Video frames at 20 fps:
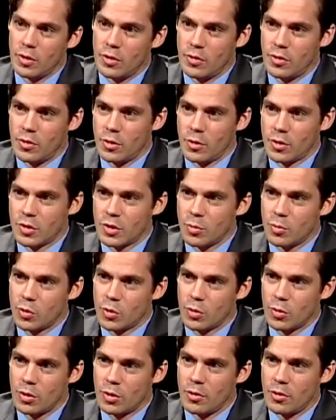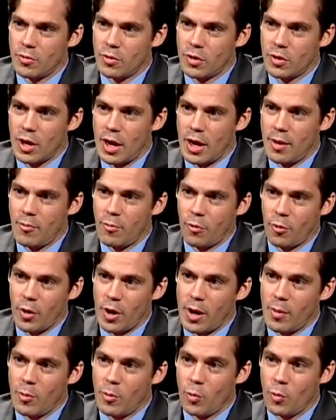Is there some sort of time
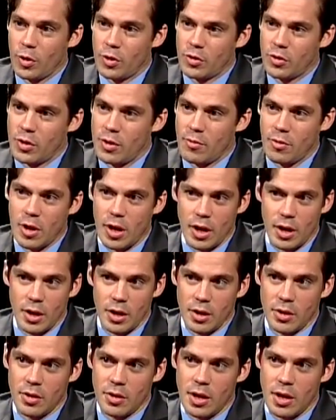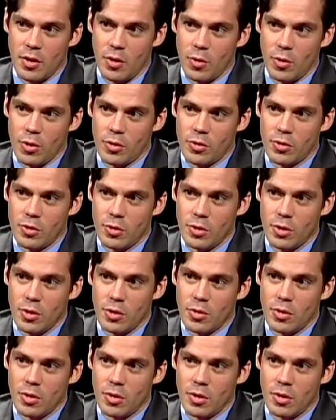frame in which they've got to get that notice to
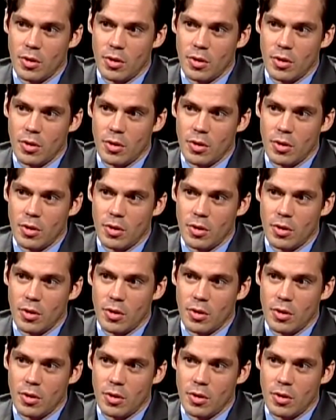you?